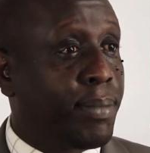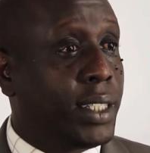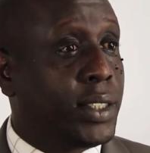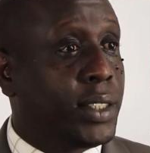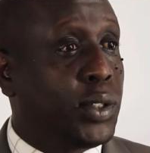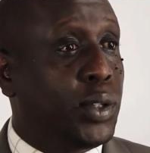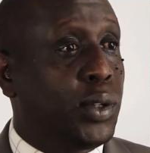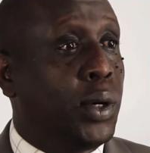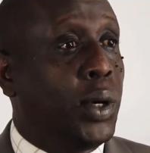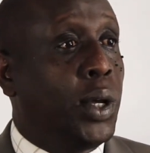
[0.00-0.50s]

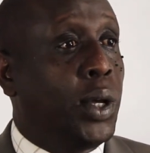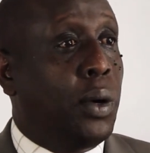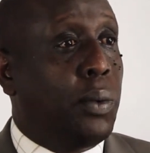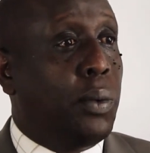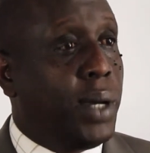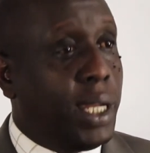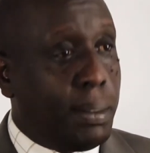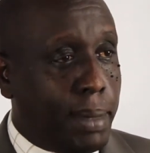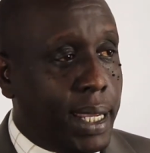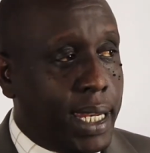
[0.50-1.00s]
So
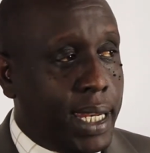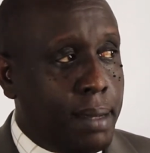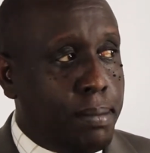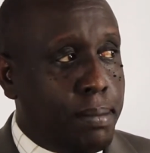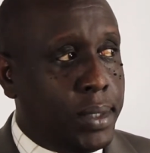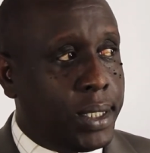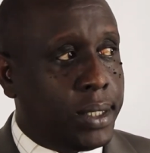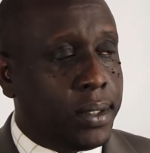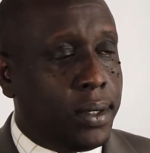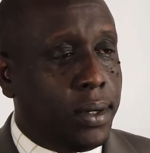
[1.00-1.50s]
when my name
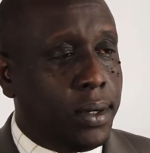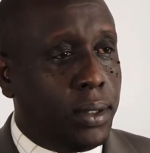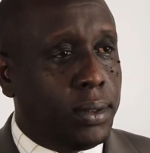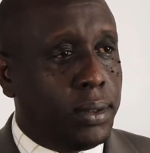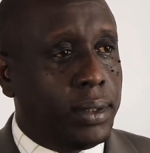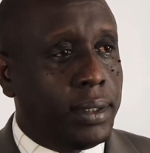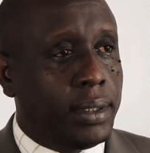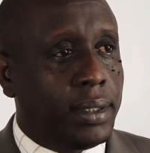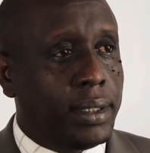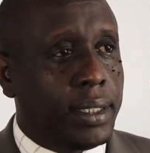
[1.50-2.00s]
was
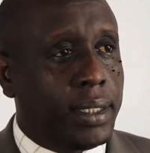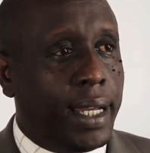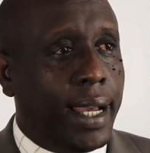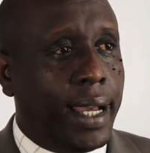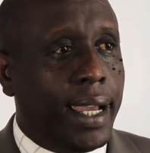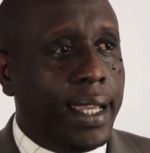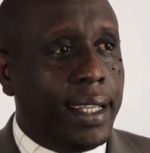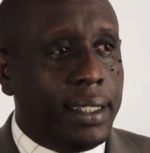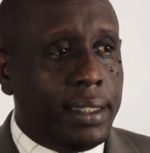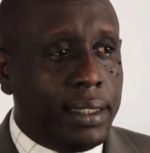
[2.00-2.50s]
called,
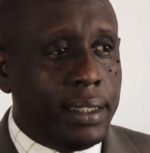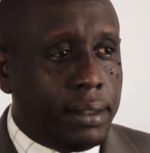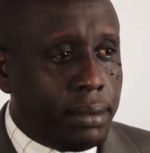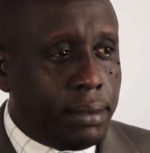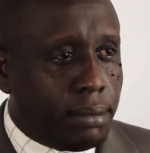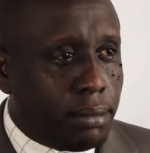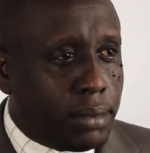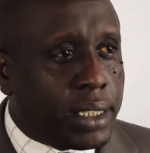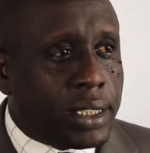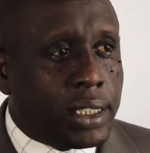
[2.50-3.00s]
I
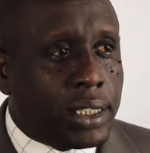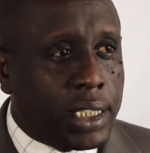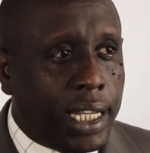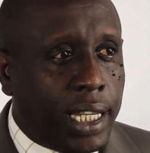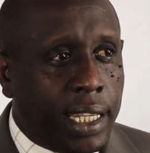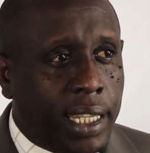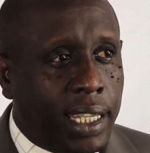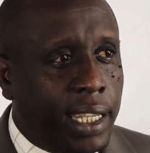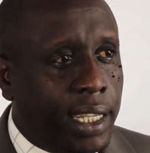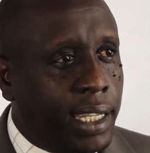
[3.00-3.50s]
was
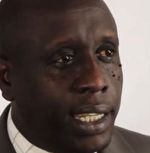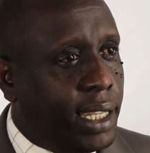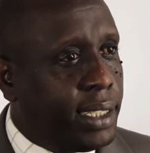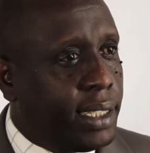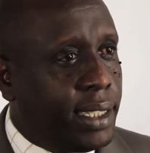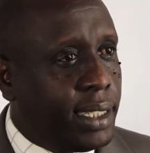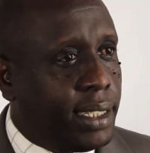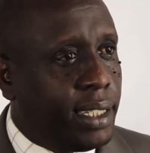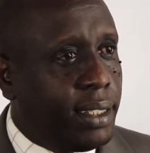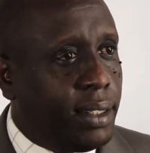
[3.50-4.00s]
shaking
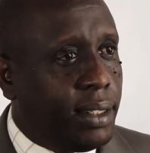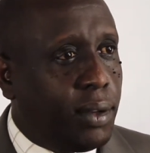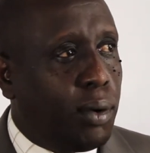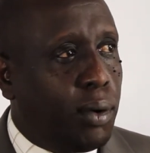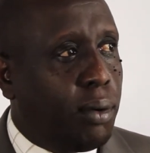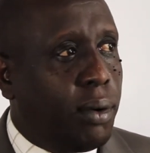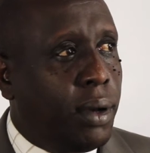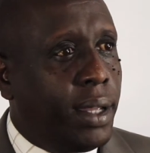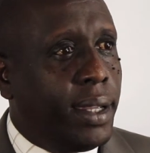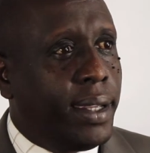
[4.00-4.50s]
and didn't
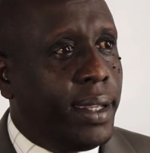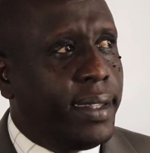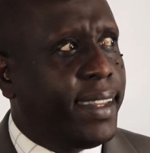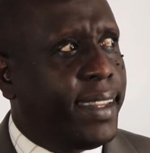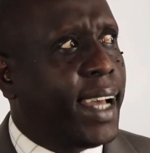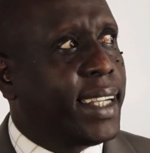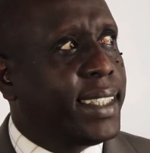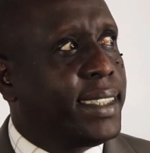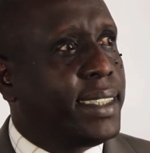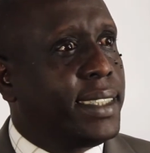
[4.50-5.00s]
know
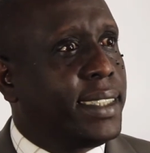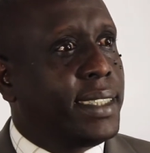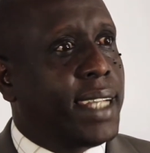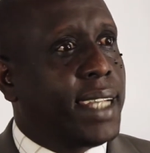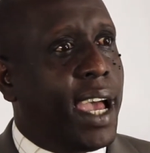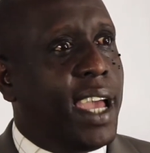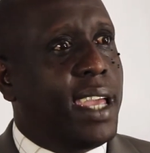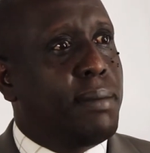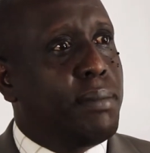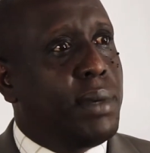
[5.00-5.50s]
that
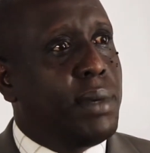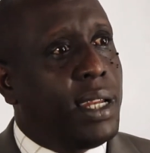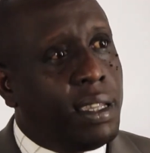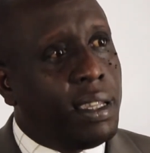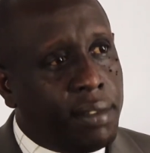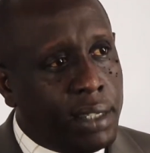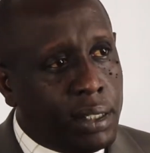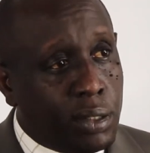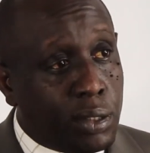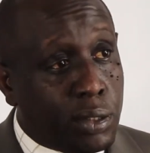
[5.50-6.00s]
time,
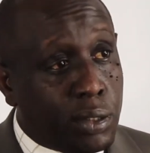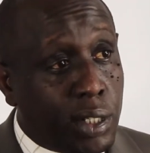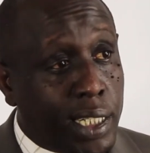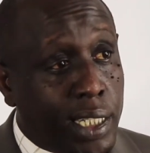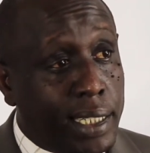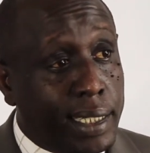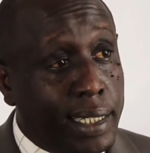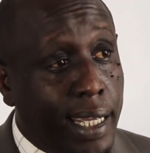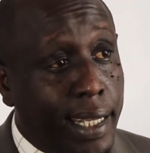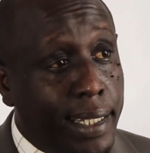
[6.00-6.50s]
11 o'clock
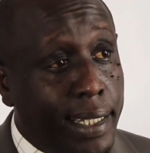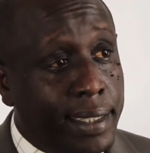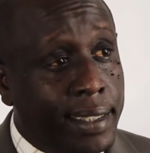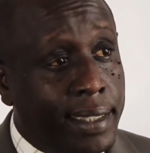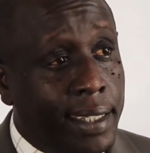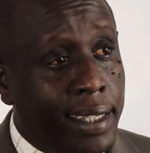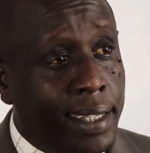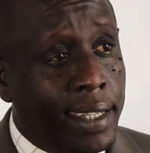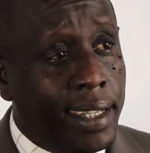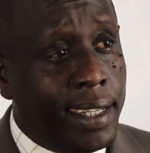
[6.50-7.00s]
at night,
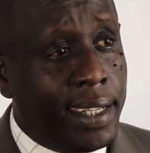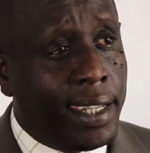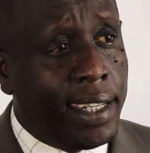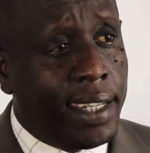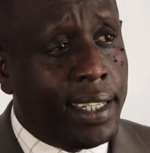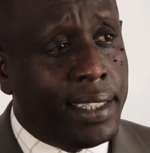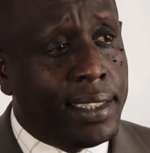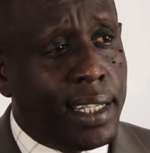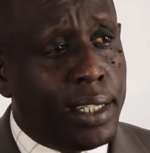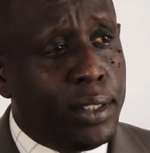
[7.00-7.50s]

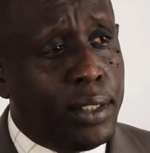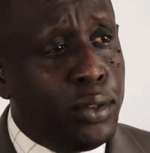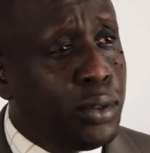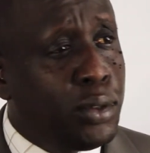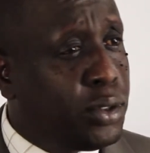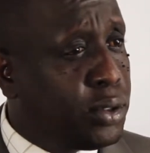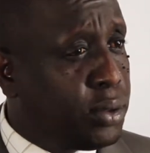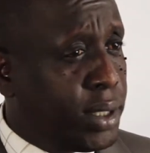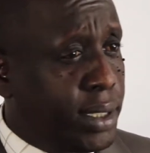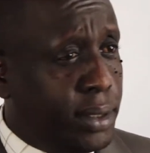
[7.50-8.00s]
it's
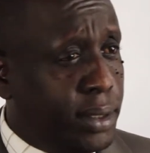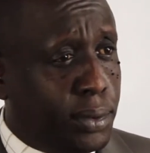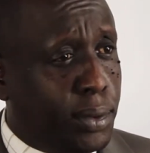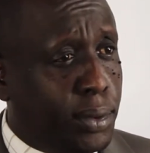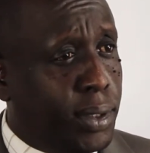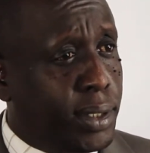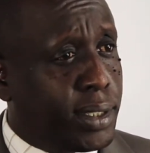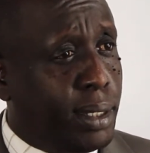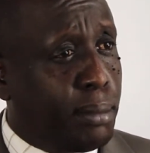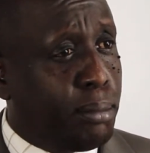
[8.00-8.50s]
unusual to
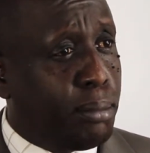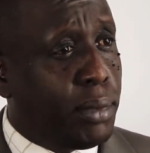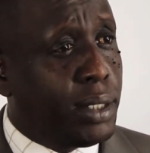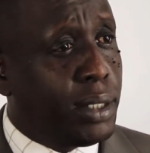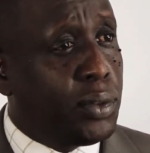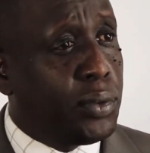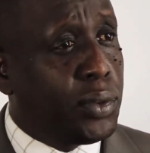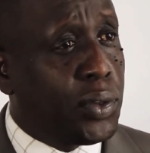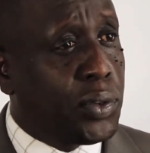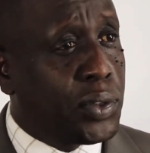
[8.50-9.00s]
call someone
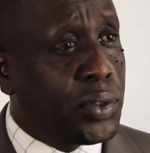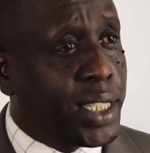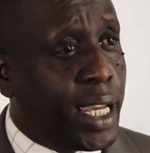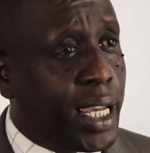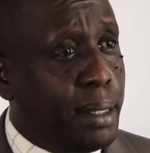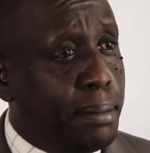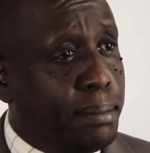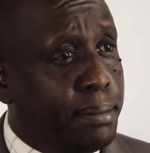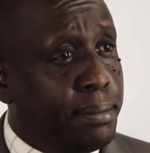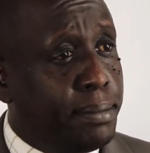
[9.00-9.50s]
on those
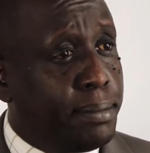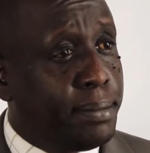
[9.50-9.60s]
times.